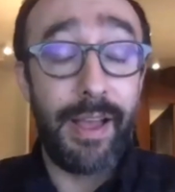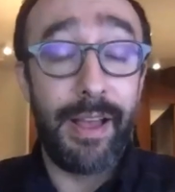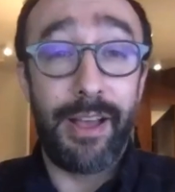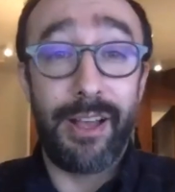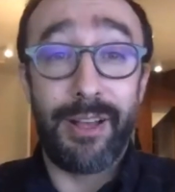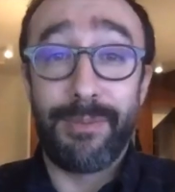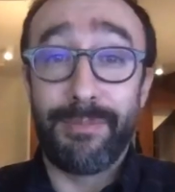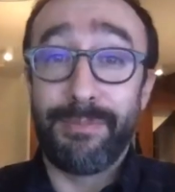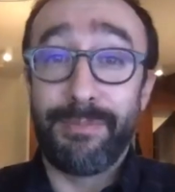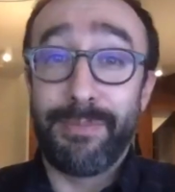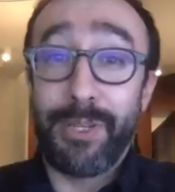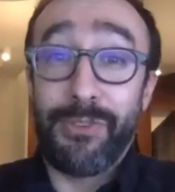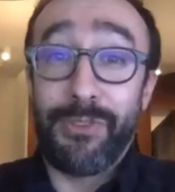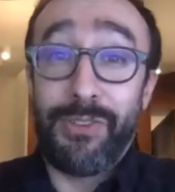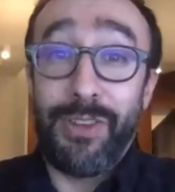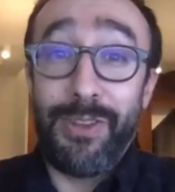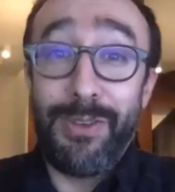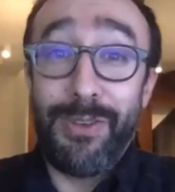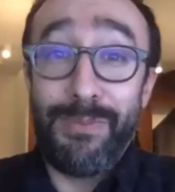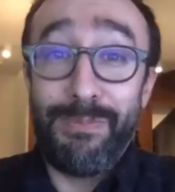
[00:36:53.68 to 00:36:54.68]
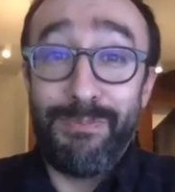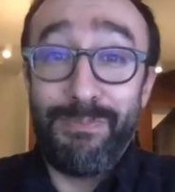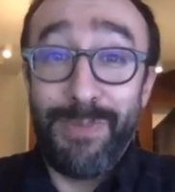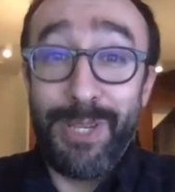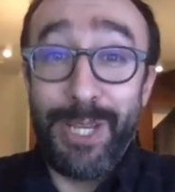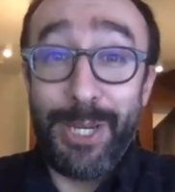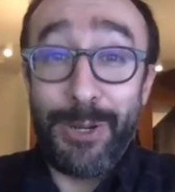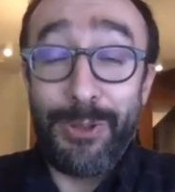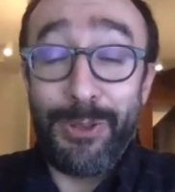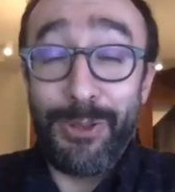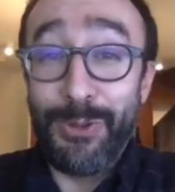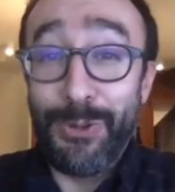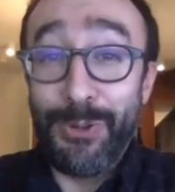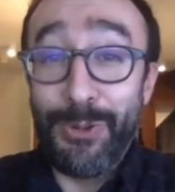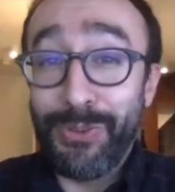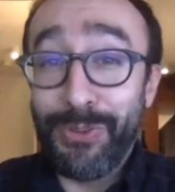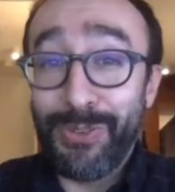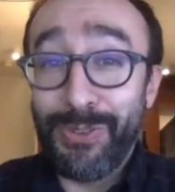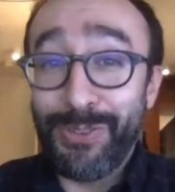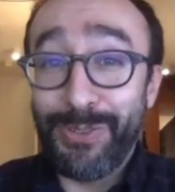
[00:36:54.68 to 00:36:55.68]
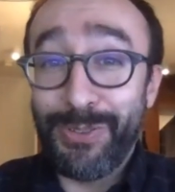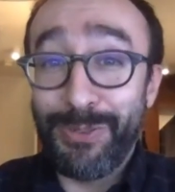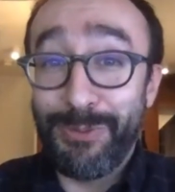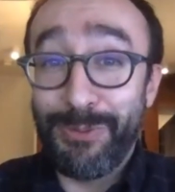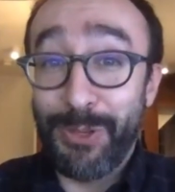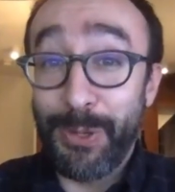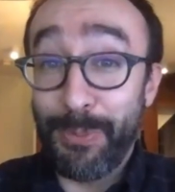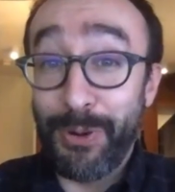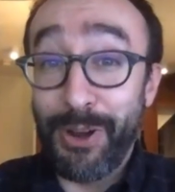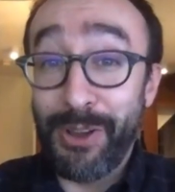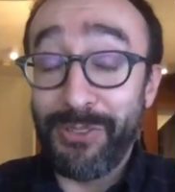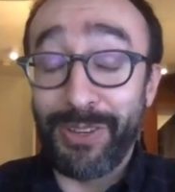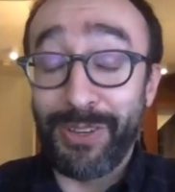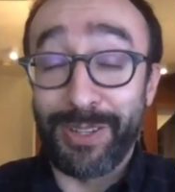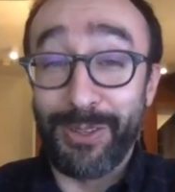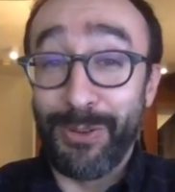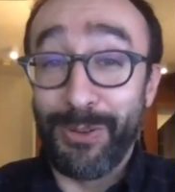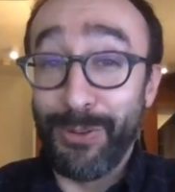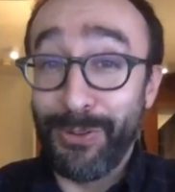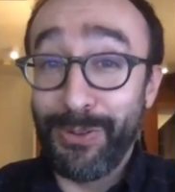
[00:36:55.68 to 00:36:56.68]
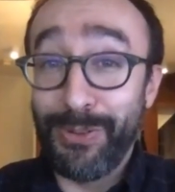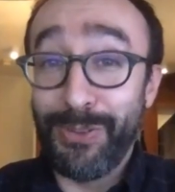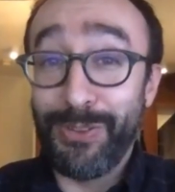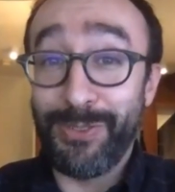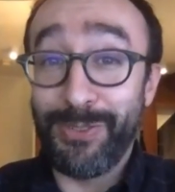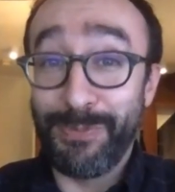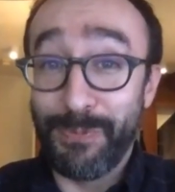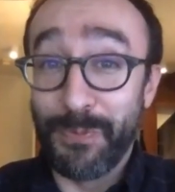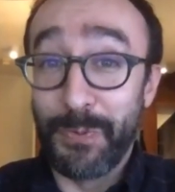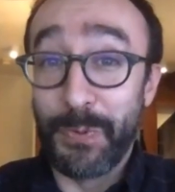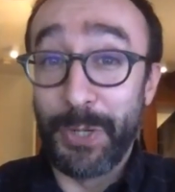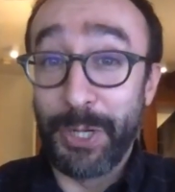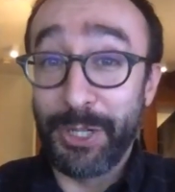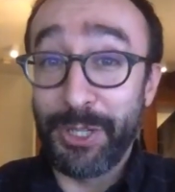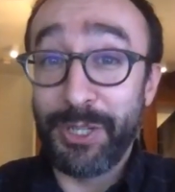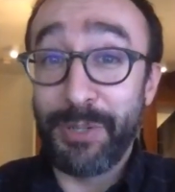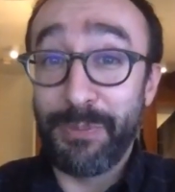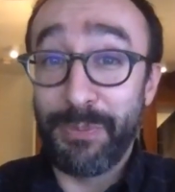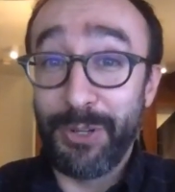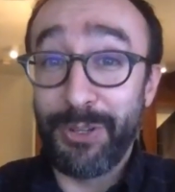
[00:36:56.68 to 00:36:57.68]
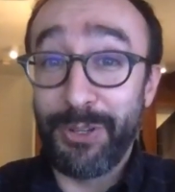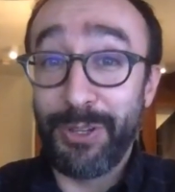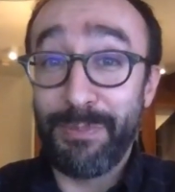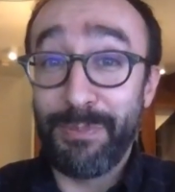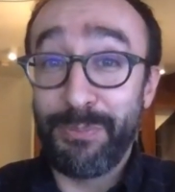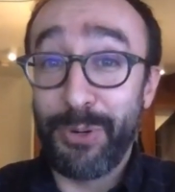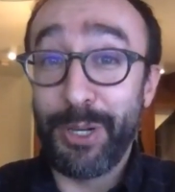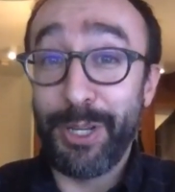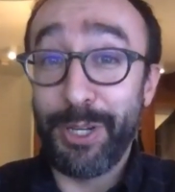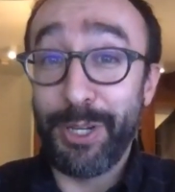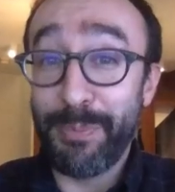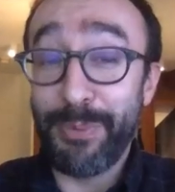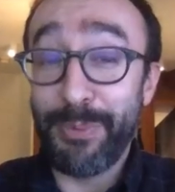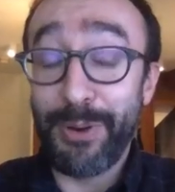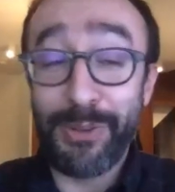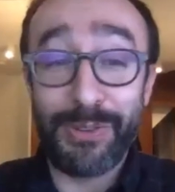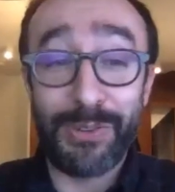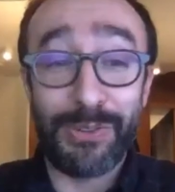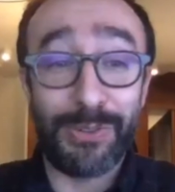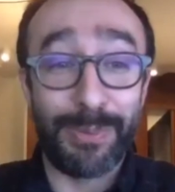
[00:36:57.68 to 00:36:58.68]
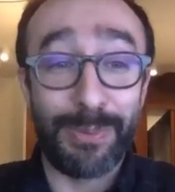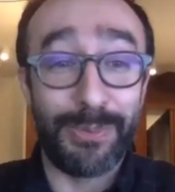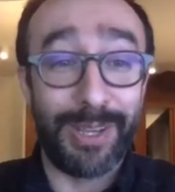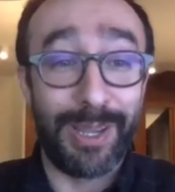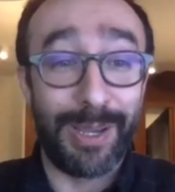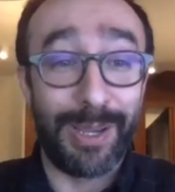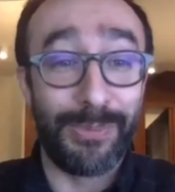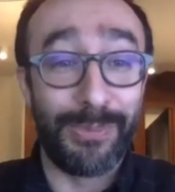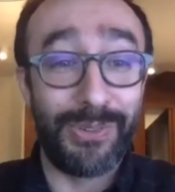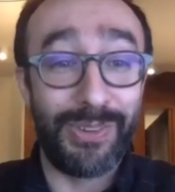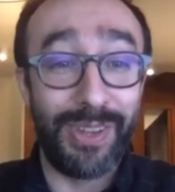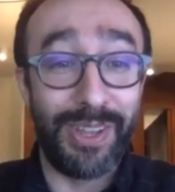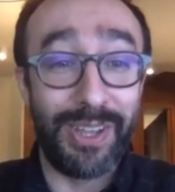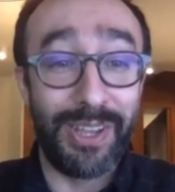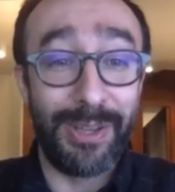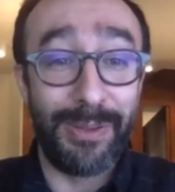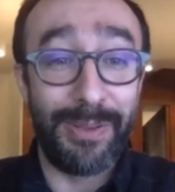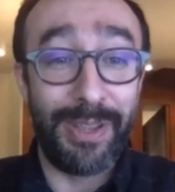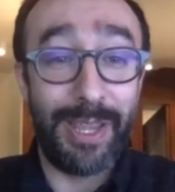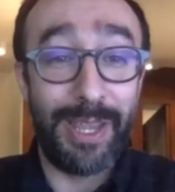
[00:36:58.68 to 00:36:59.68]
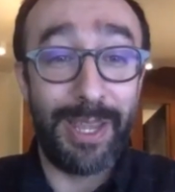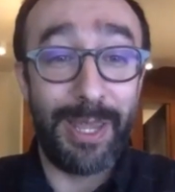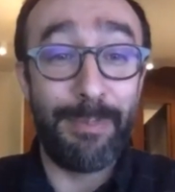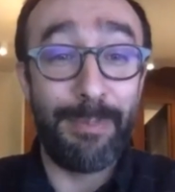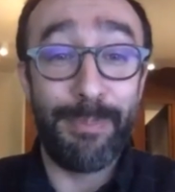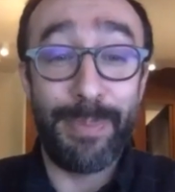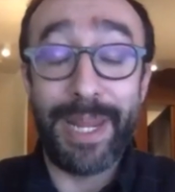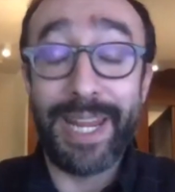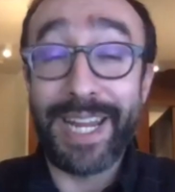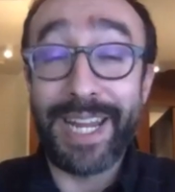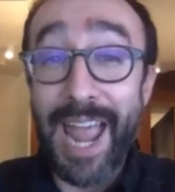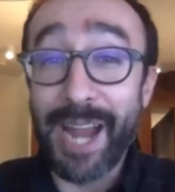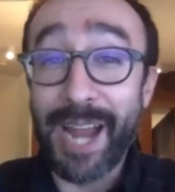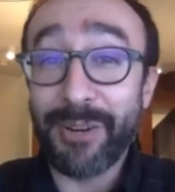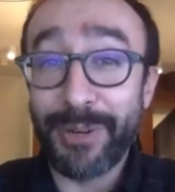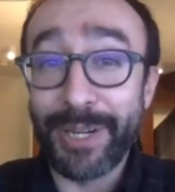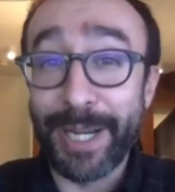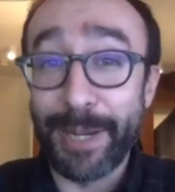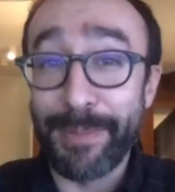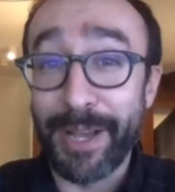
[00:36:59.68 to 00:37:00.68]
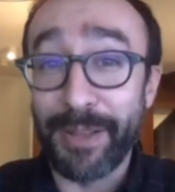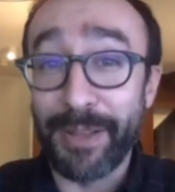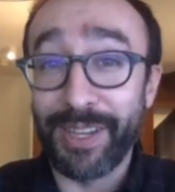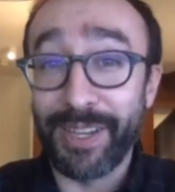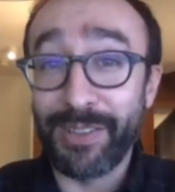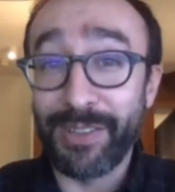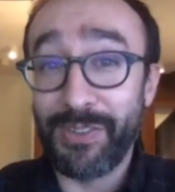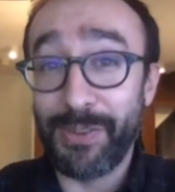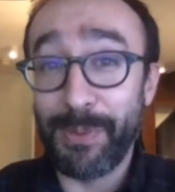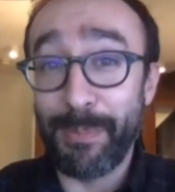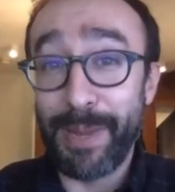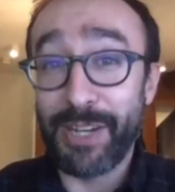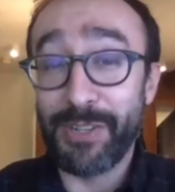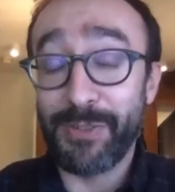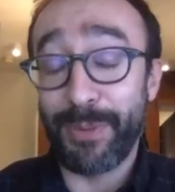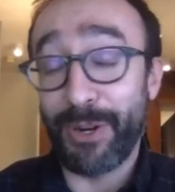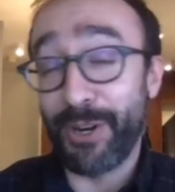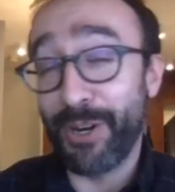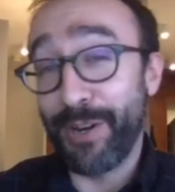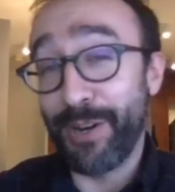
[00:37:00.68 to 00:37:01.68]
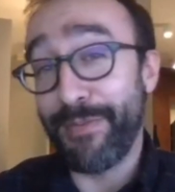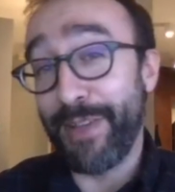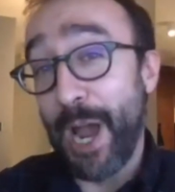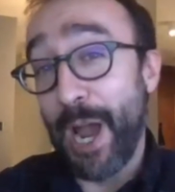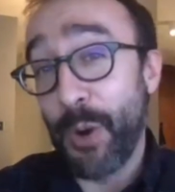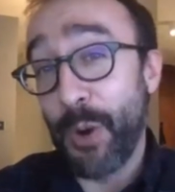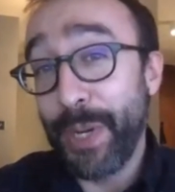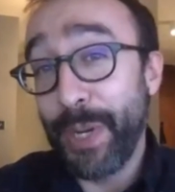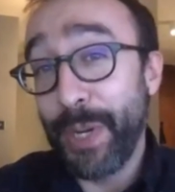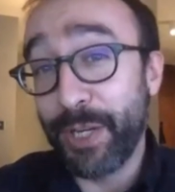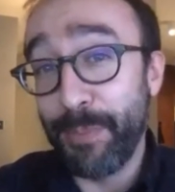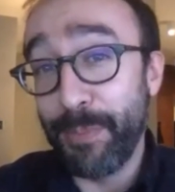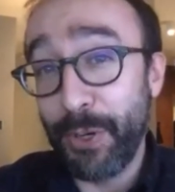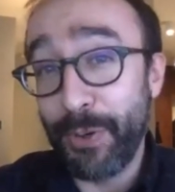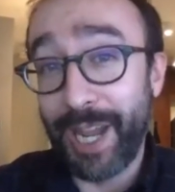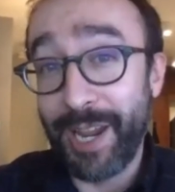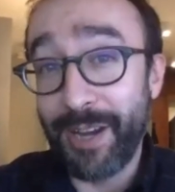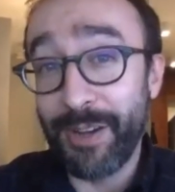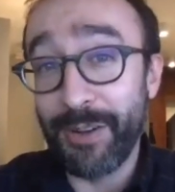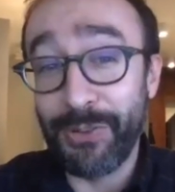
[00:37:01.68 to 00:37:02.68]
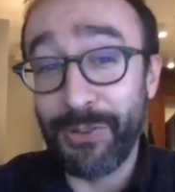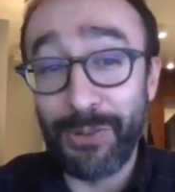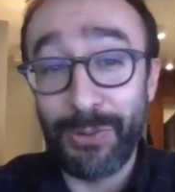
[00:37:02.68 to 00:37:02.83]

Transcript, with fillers: um, because the you know the news is depressing. The news is really, really pretty depressing sometimes. Uh, and, being angry about things is a major part of how we communicate on